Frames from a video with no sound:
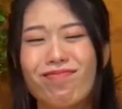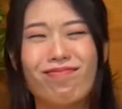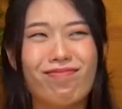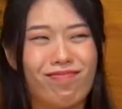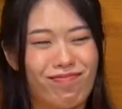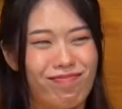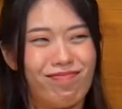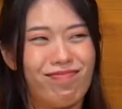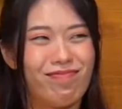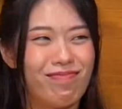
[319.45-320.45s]

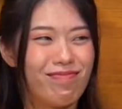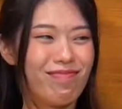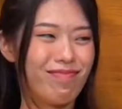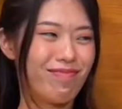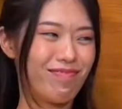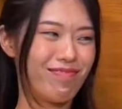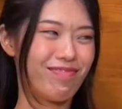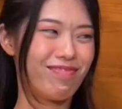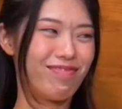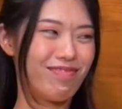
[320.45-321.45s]

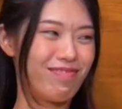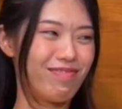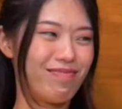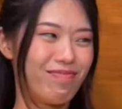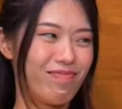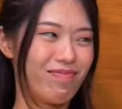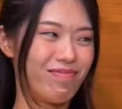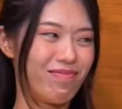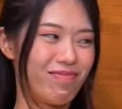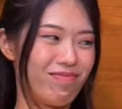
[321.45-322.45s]

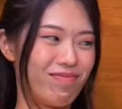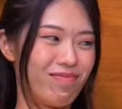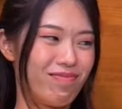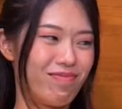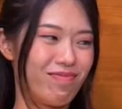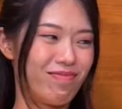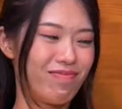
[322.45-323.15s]
[no speech]